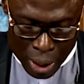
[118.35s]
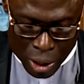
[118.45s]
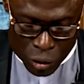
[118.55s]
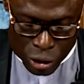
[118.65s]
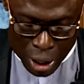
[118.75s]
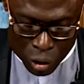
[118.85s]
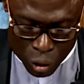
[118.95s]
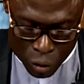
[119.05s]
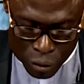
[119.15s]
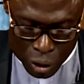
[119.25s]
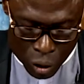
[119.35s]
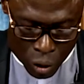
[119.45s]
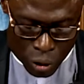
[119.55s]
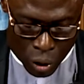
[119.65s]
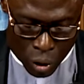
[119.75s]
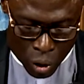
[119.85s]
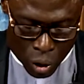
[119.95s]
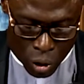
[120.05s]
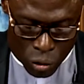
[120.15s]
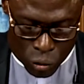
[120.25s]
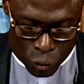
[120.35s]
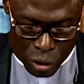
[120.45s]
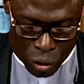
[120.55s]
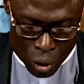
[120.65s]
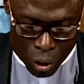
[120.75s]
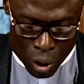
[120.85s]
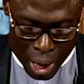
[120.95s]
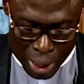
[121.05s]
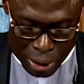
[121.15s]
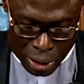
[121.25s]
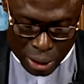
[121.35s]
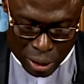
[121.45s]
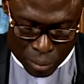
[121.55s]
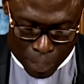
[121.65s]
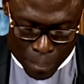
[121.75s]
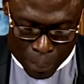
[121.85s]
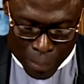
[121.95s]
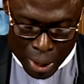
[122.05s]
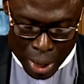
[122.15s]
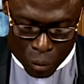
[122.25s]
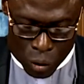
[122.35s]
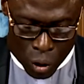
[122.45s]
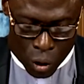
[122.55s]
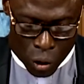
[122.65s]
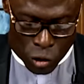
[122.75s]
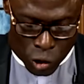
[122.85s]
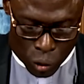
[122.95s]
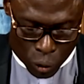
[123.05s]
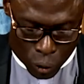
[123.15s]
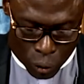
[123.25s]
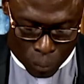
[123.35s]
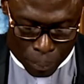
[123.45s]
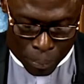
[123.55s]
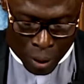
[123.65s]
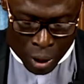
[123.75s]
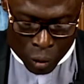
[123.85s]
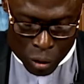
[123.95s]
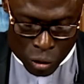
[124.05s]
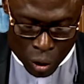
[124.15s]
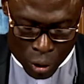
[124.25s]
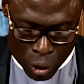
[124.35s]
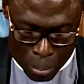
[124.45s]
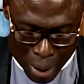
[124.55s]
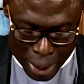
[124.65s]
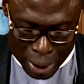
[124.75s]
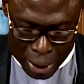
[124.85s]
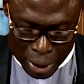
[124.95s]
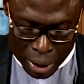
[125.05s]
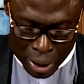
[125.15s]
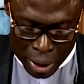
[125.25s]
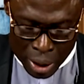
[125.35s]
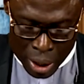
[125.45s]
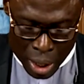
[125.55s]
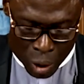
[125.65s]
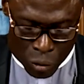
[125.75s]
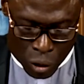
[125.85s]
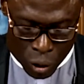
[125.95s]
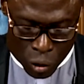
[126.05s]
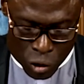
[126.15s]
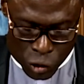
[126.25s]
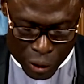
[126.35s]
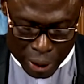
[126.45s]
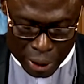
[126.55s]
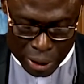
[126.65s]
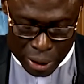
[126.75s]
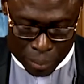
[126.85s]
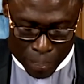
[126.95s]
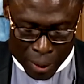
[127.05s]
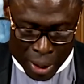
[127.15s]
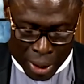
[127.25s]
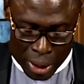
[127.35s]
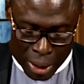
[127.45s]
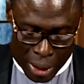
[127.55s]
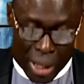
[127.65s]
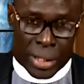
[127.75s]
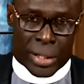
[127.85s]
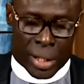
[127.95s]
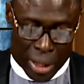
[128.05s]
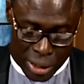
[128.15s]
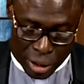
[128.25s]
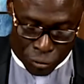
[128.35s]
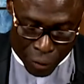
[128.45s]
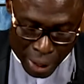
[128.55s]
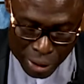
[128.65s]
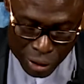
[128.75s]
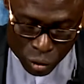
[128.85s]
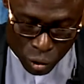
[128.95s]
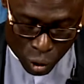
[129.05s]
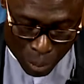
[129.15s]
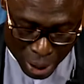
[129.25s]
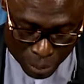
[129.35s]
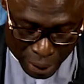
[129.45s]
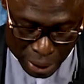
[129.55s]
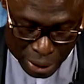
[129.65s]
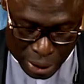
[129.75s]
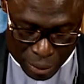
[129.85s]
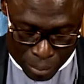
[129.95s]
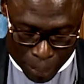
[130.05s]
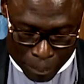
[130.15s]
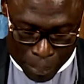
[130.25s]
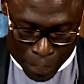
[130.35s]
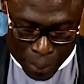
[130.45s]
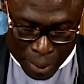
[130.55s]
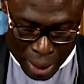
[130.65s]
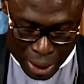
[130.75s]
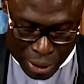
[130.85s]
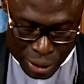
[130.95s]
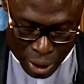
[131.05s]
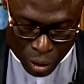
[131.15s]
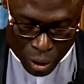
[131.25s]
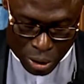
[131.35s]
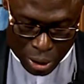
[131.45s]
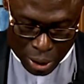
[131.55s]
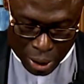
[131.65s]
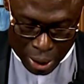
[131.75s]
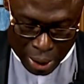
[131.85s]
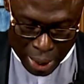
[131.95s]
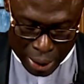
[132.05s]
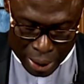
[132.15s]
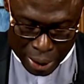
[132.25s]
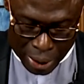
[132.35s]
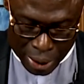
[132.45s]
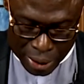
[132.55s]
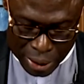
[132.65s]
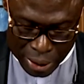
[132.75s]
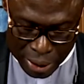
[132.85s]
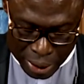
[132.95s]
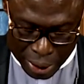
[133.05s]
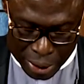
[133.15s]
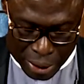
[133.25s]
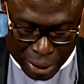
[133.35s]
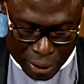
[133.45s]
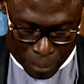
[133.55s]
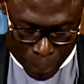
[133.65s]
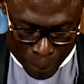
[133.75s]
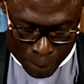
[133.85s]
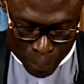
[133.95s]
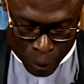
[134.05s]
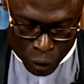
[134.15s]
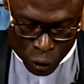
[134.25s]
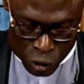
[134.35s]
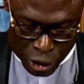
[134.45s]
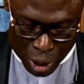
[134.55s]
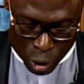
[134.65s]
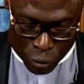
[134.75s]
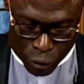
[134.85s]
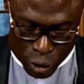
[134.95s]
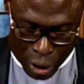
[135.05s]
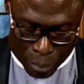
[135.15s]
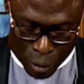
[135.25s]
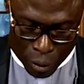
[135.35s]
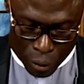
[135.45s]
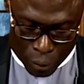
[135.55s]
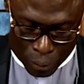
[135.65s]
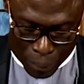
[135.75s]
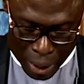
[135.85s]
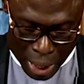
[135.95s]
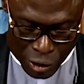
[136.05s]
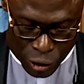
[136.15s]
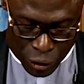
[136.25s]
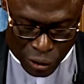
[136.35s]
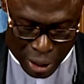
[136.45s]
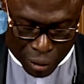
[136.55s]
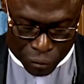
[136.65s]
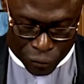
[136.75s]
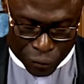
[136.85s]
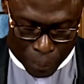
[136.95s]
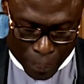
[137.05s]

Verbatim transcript: And you shall love the Lord your God with all your heart, and with all soul, with all your mind, and with all your strength. This is the first commandment. And the second, like it is this, you shall love your neighbor as yourself.